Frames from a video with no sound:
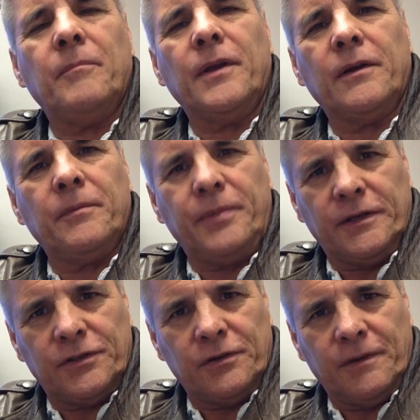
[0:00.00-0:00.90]
the bigger
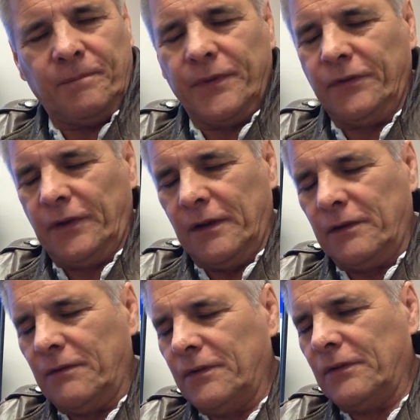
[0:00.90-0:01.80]
picture. Set
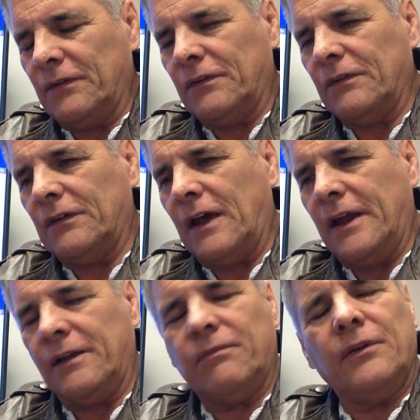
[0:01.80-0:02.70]
differences
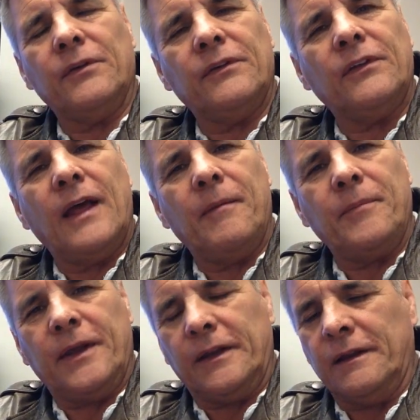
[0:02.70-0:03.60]
aside if there is that
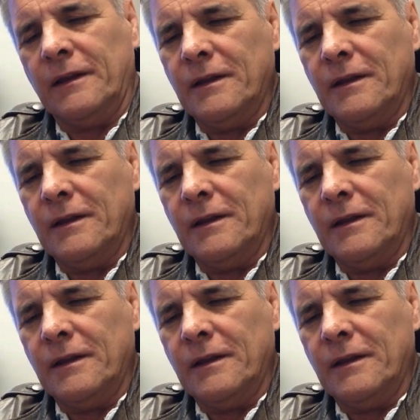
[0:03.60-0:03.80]
many.